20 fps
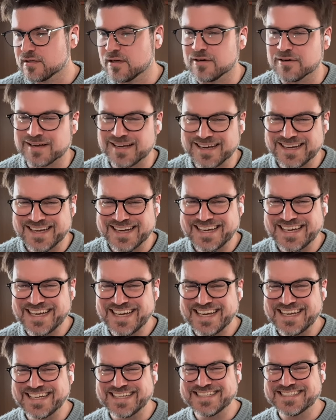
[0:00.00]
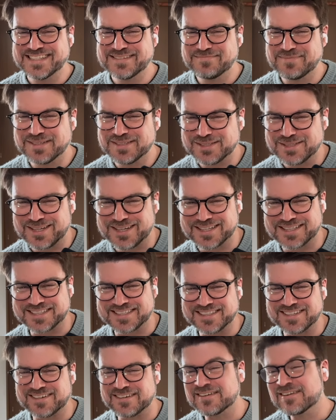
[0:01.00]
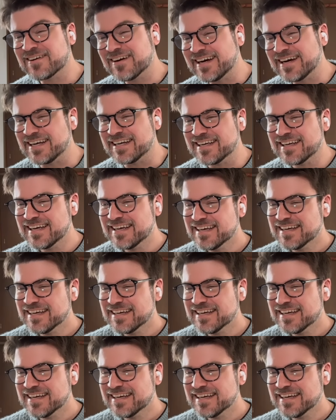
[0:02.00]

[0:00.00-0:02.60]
Okay, hey, it did put logs in there. Great.